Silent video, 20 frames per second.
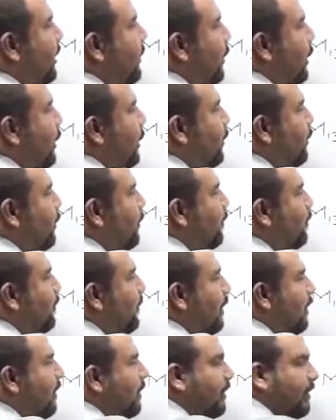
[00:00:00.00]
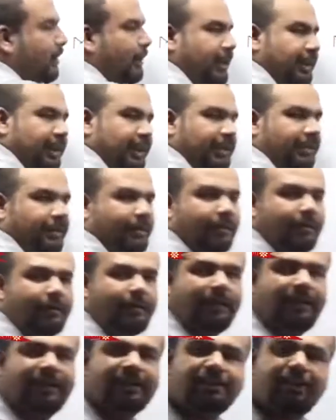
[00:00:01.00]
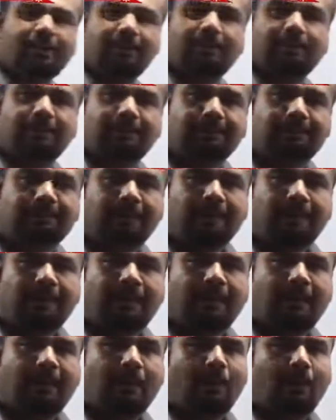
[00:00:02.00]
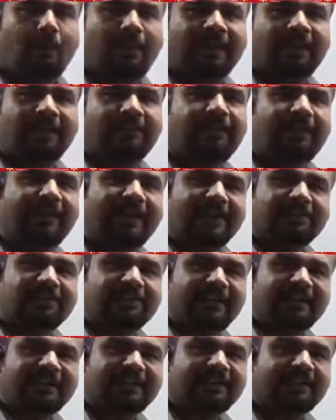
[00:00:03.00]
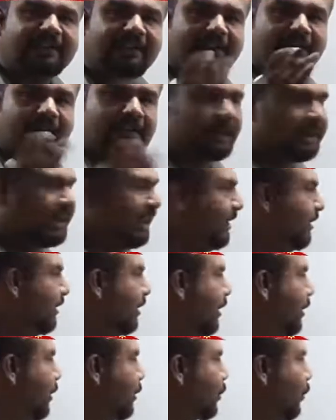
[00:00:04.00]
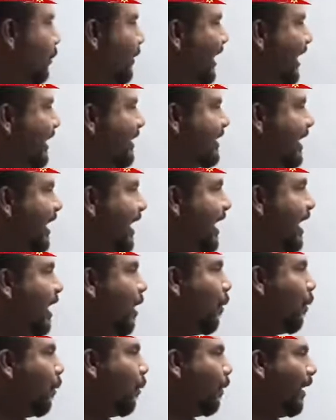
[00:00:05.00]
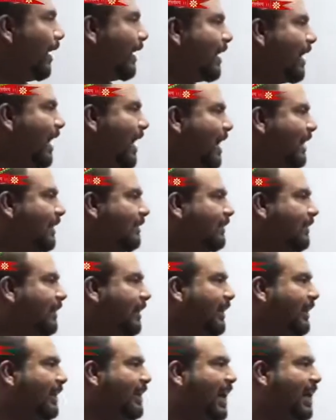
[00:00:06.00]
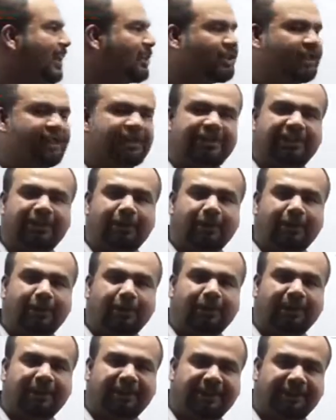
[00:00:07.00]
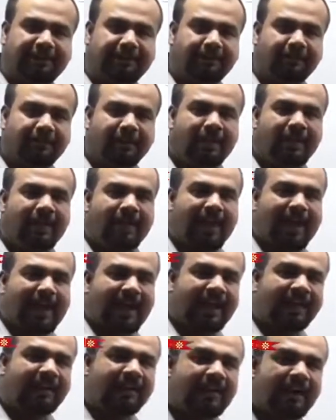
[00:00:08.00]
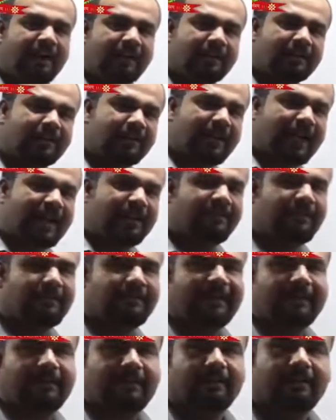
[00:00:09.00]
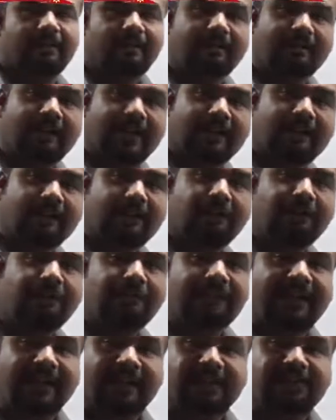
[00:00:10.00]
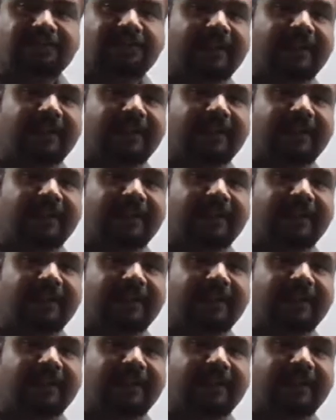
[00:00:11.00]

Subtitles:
equal to 13. Yes or no? 1 and 3 dash is 13. So we can say 1 and 3 dash is equal to 13. And another alphabet that is